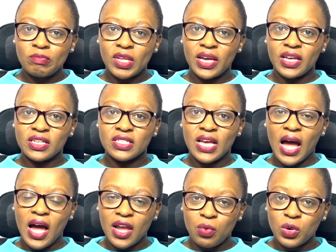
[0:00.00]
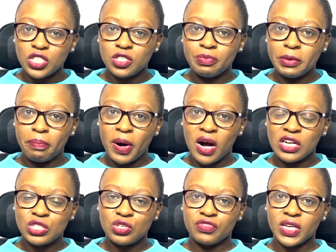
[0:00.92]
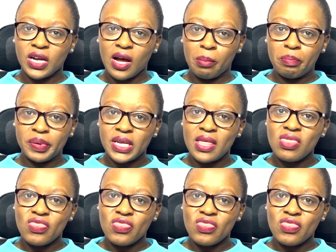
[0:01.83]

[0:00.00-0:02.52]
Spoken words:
and I want to be part of a company